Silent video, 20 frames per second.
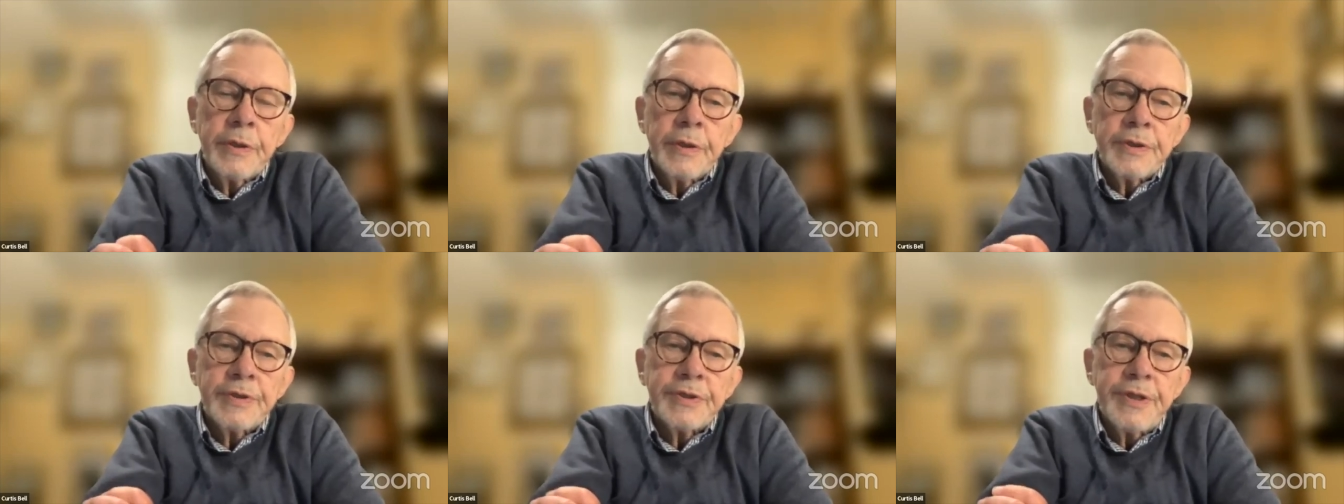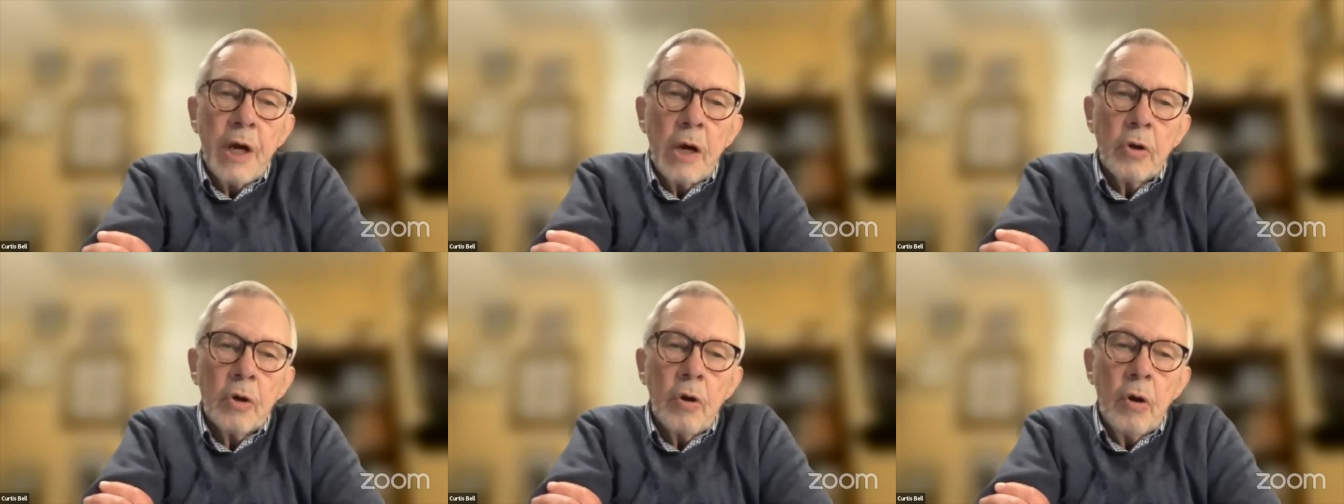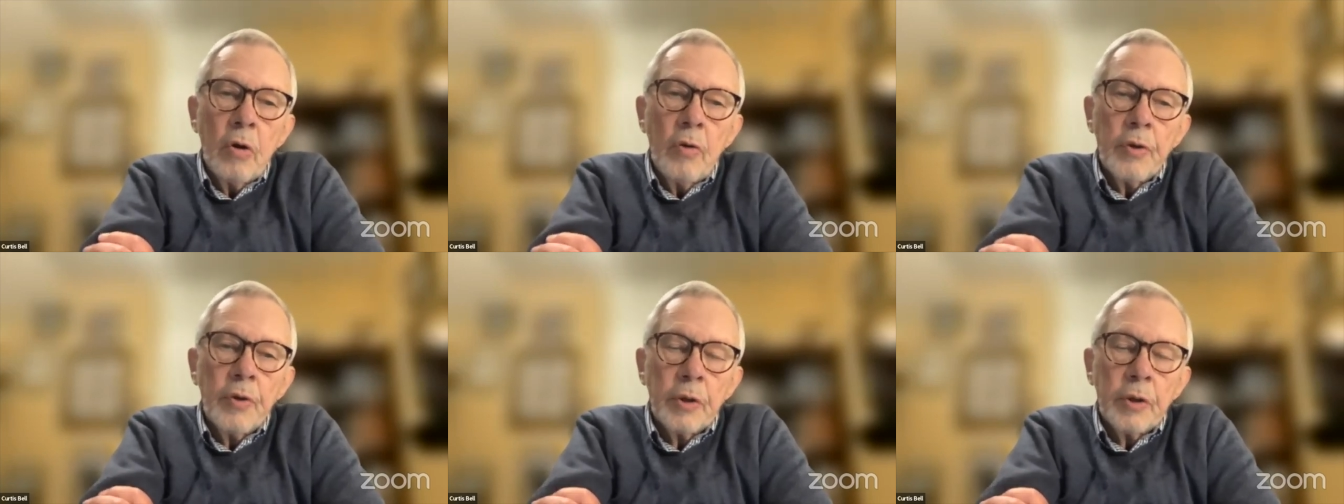it's now
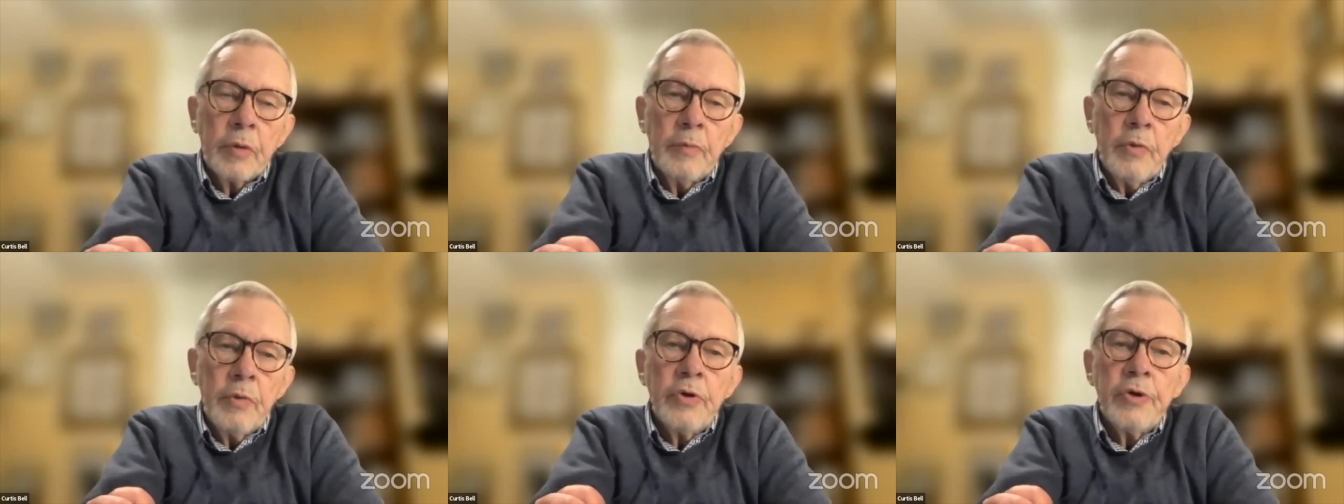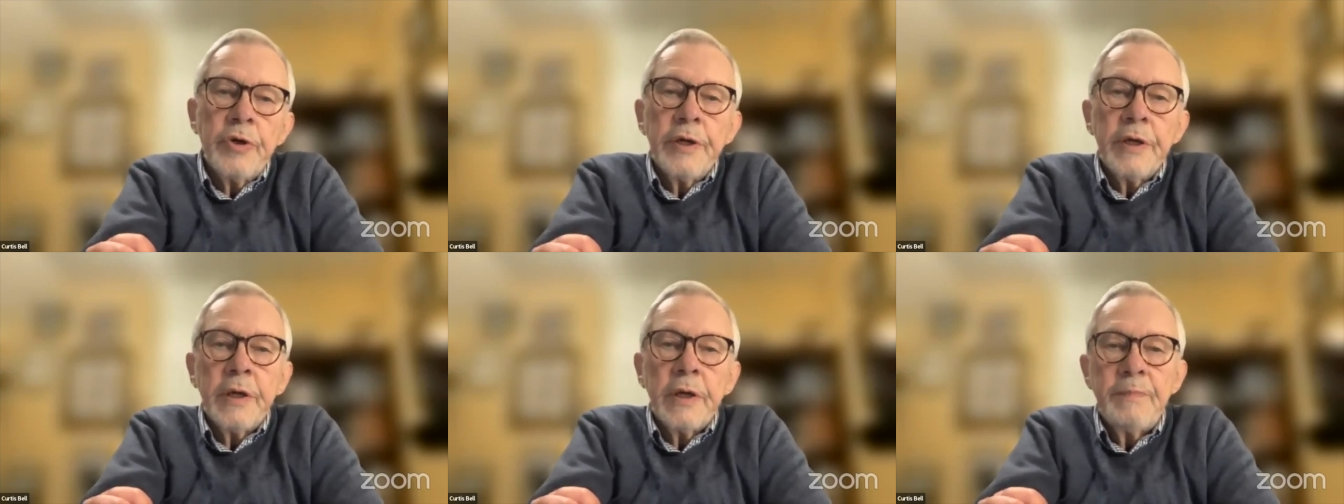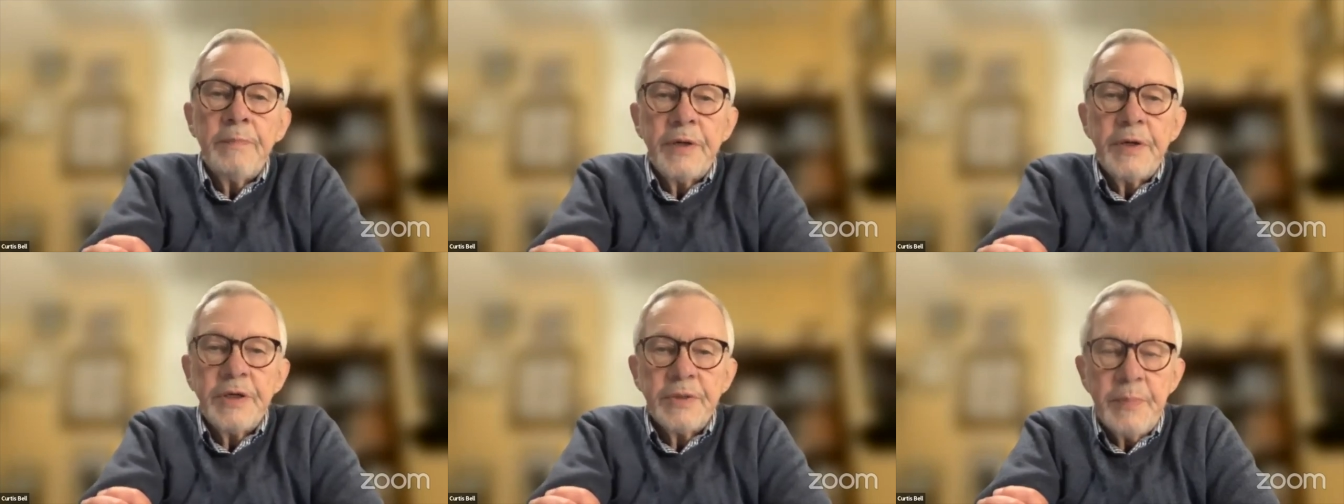called the Community
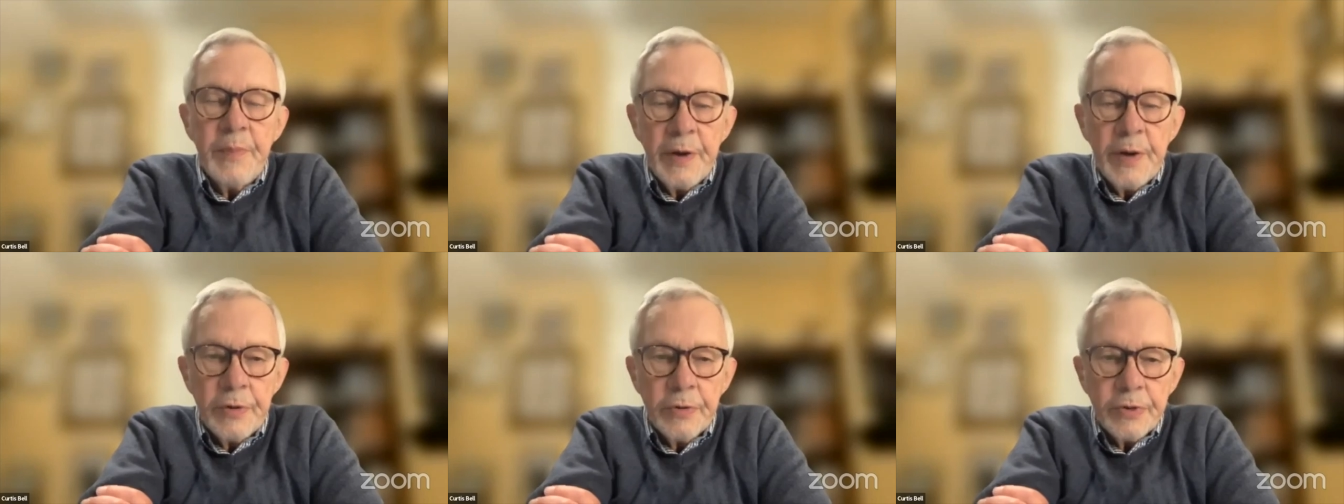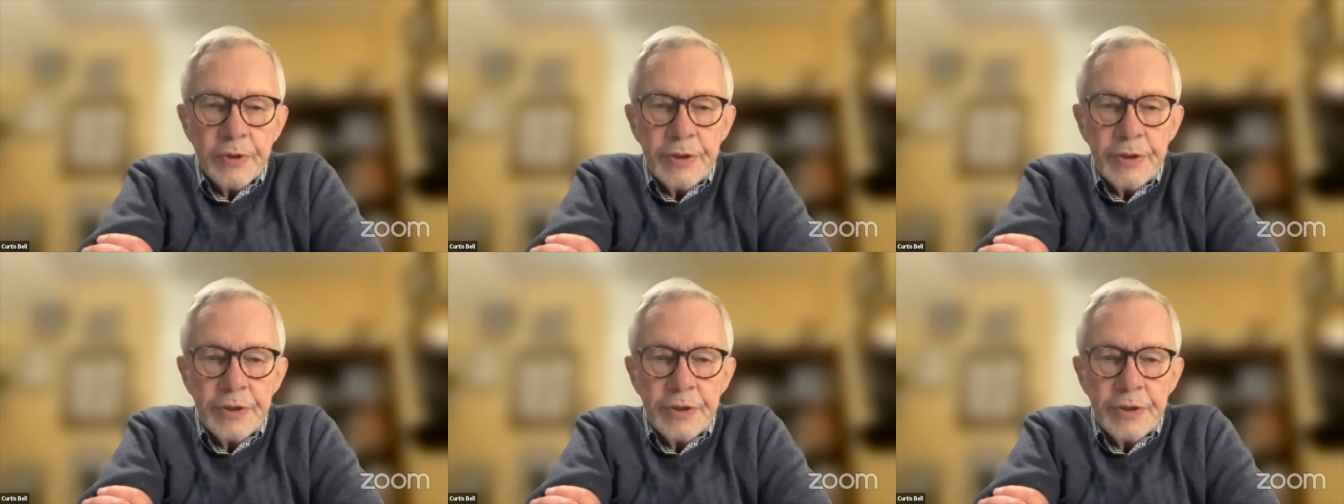Peacemaker